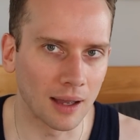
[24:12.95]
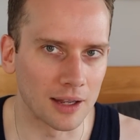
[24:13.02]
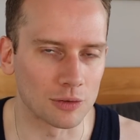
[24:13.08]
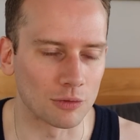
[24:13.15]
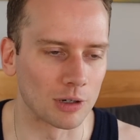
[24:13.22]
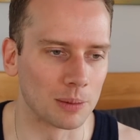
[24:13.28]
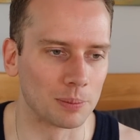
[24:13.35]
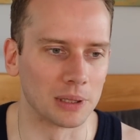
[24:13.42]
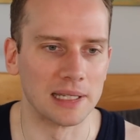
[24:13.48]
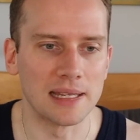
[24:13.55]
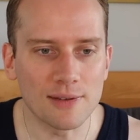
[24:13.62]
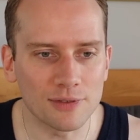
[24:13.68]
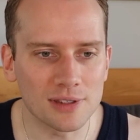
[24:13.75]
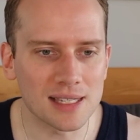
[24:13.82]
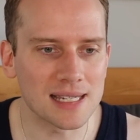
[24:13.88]
I don't really
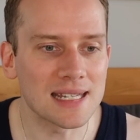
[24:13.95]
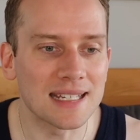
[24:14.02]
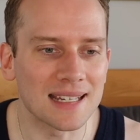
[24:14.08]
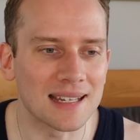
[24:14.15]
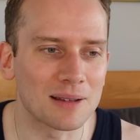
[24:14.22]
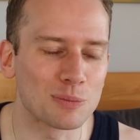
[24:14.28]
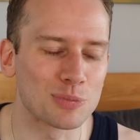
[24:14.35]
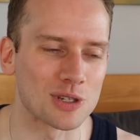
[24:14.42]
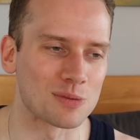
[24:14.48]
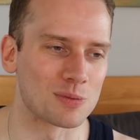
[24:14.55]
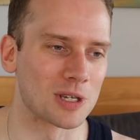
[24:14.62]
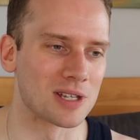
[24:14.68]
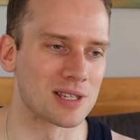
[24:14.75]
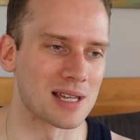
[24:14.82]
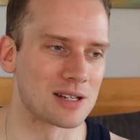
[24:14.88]
believe in steeking just
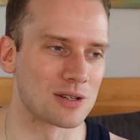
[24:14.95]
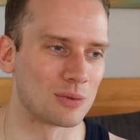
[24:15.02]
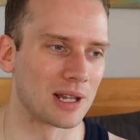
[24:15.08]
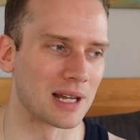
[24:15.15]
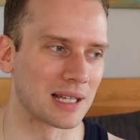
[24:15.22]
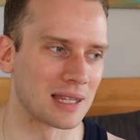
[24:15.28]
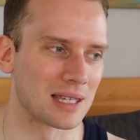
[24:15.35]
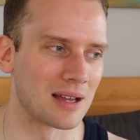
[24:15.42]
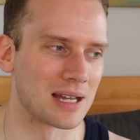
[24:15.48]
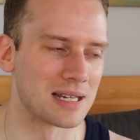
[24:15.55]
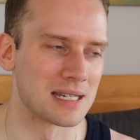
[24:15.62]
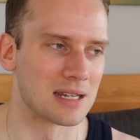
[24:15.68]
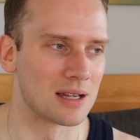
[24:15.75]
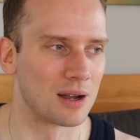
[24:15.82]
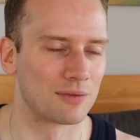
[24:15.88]
because I don't like the
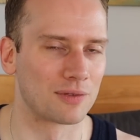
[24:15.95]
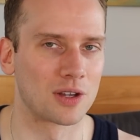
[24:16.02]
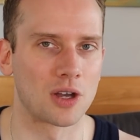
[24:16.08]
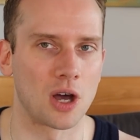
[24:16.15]
idea of